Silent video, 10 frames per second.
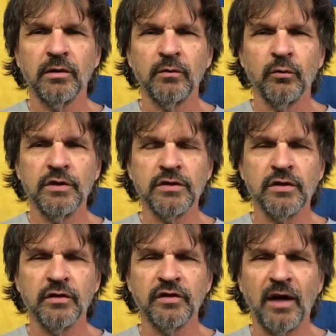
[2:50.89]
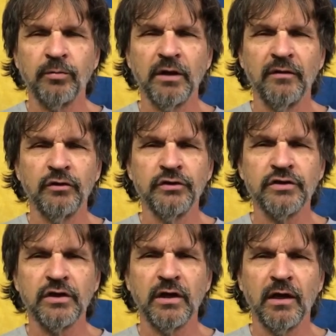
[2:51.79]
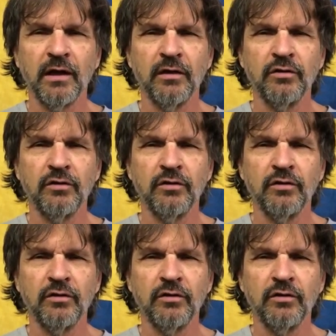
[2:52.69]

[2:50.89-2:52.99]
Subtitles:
risen to the top levels and